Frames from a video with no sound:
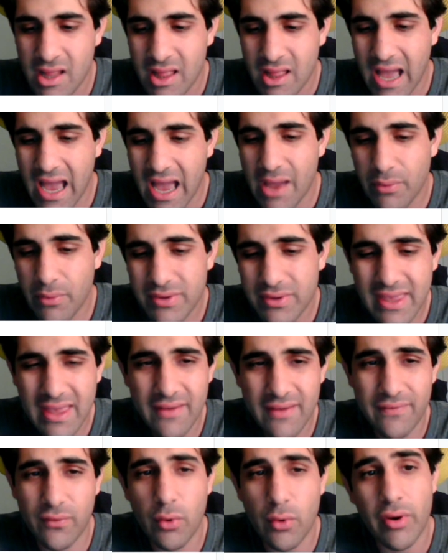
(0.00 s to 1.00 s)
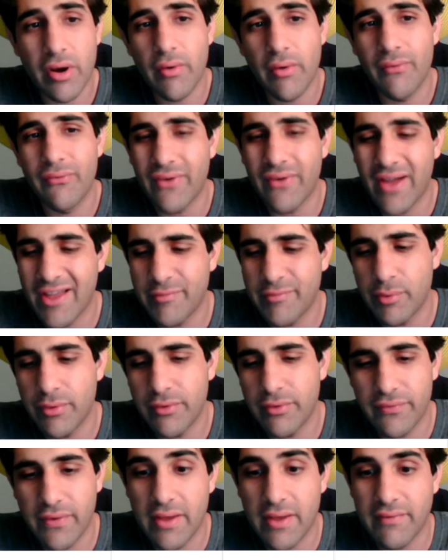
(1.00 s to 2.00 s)
I would give Guerrero
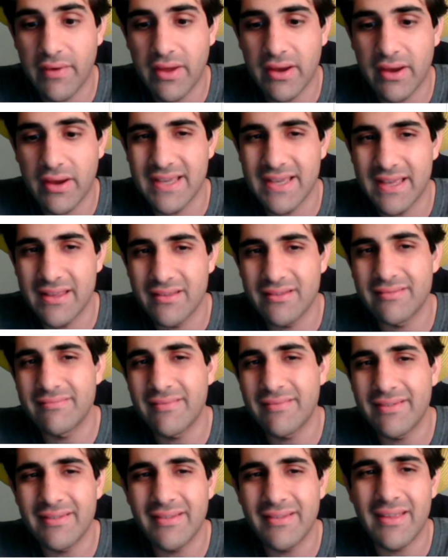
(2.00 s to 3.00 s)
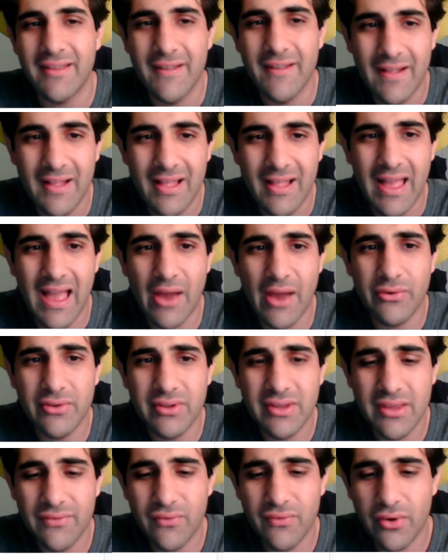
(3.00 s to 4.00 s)
5.5 out of 10. I would
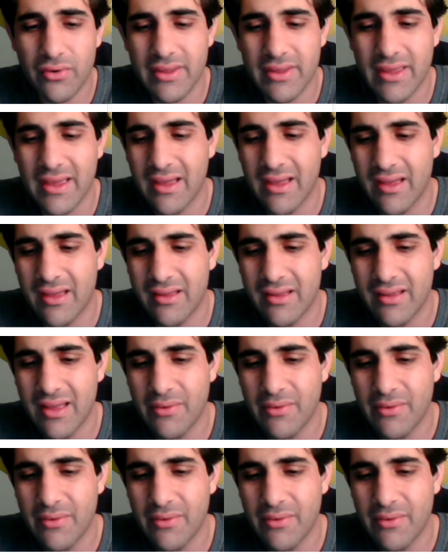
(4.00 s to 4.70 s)
give Guerrero